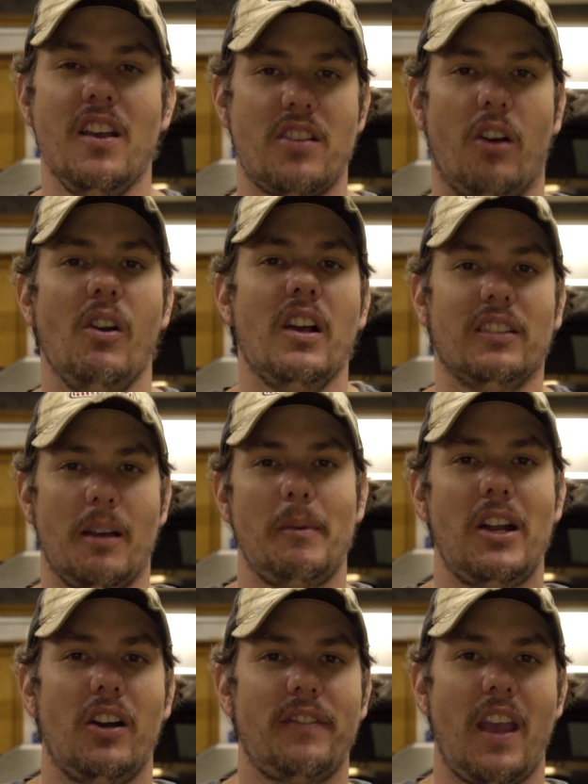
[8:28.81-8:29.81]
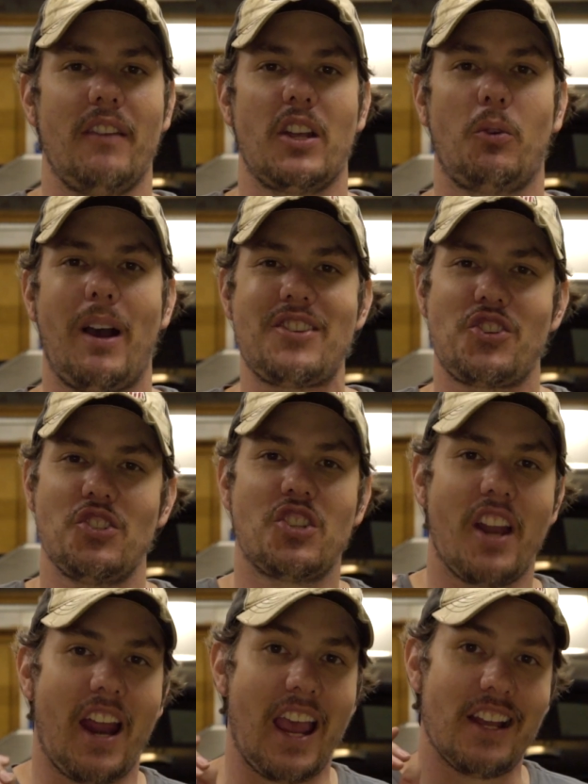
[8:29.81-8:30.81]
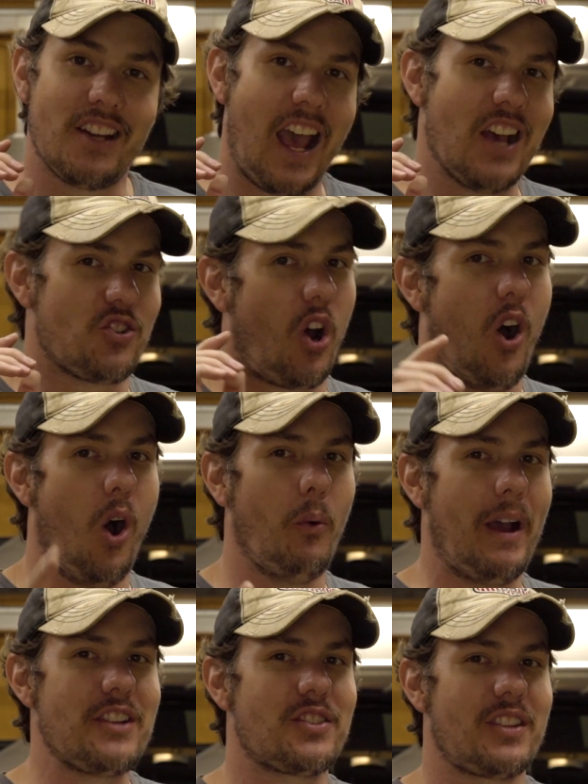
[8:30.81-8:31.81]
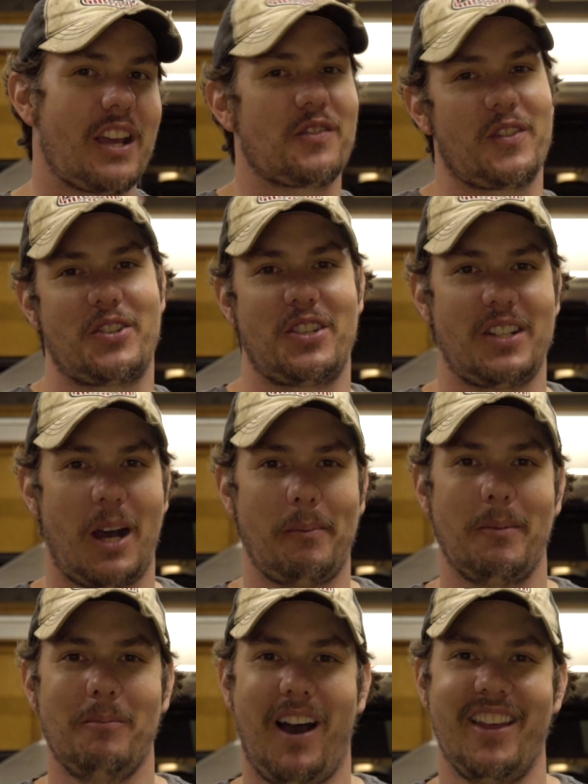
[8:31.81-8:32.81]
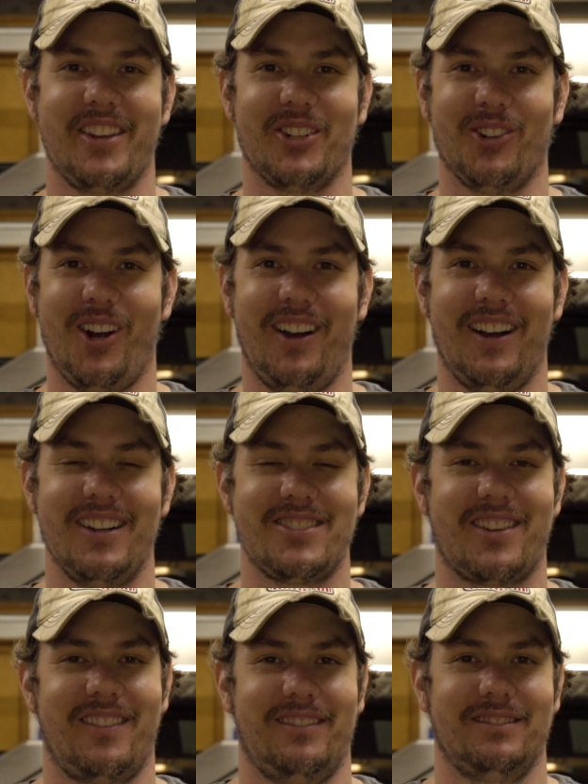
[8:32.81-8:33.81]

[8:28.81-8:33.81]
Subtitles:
So let me know if you have any questions. And as always, thanks for stopping by the garage.